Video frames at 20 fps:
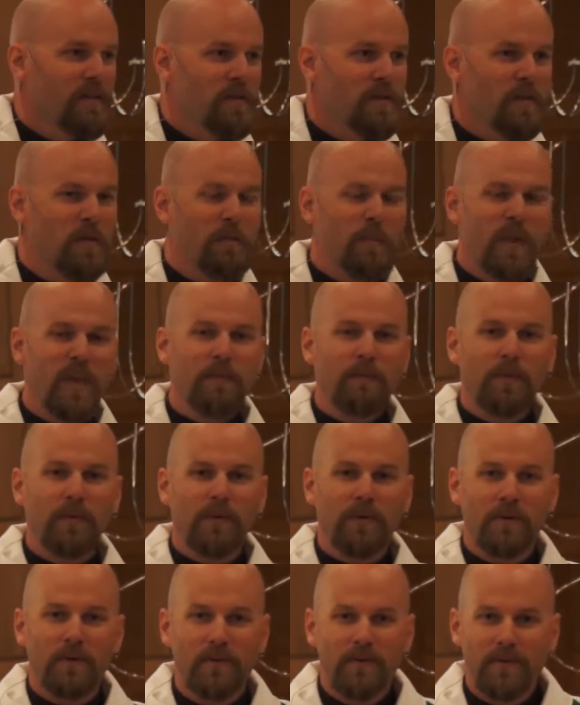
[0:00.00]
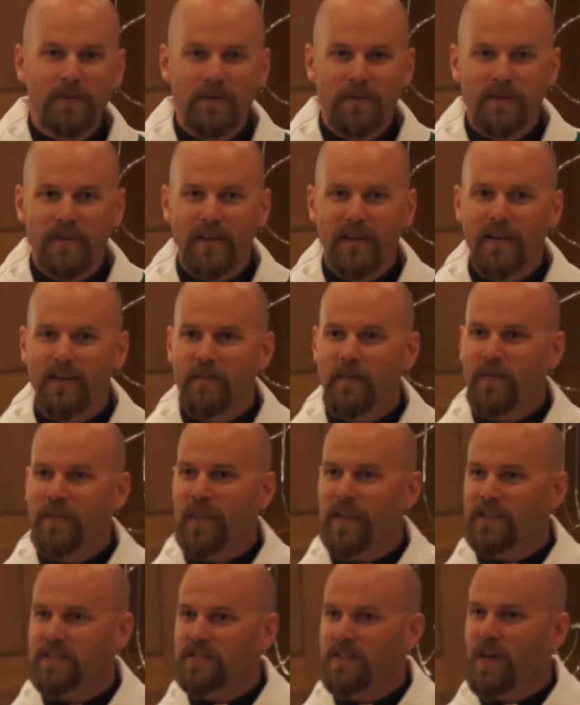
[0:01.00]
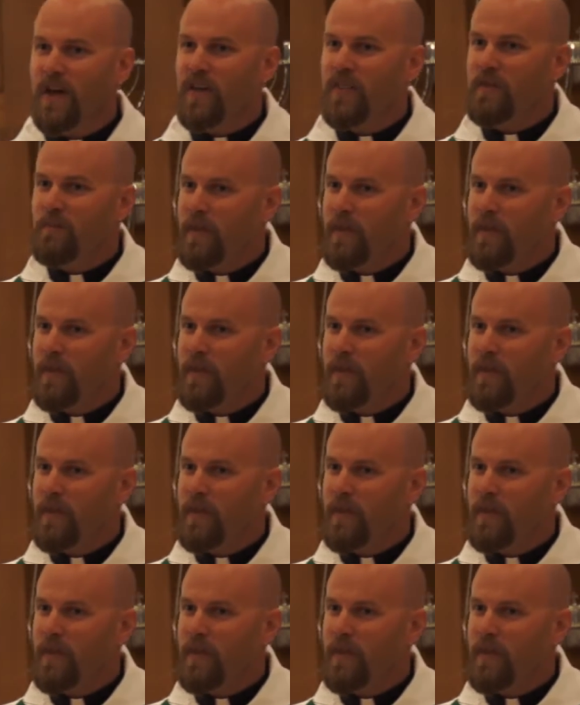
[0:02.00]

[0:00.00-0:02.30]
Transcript: The people, when they saw the